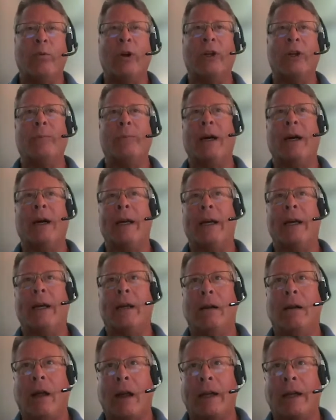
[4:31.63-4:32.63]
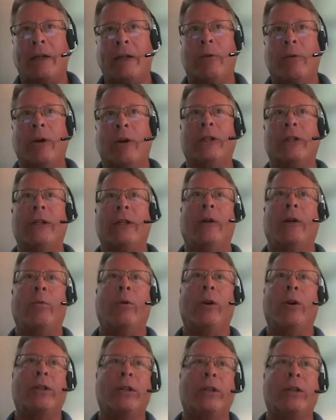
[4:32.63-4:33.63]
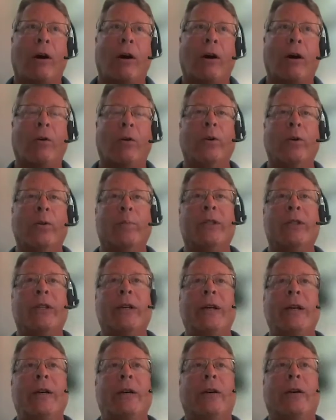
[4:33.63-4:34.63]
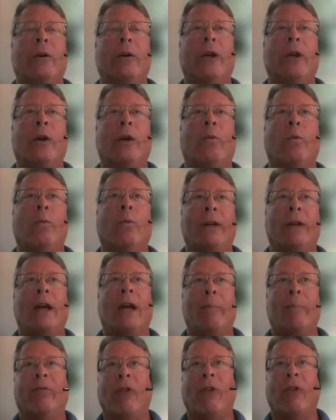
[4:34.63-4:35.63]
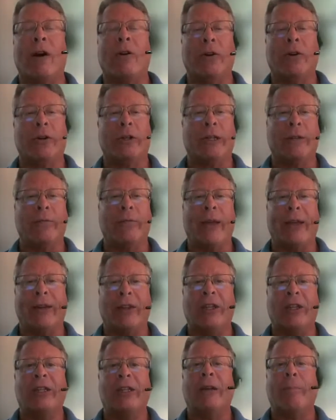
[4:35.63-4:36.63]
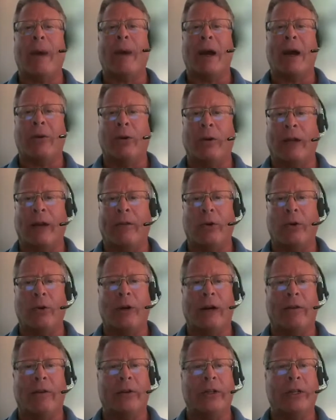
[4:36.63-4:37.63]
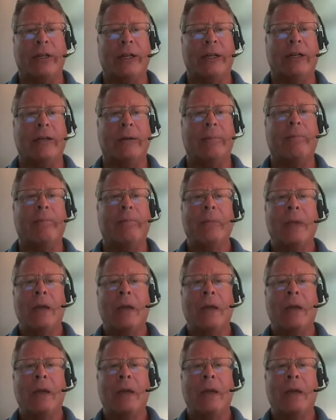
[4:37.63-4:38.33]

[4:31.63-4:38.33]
Where's my closet? Where's the locker rooms, or, what type of lockers? And that this is a macro level conversation.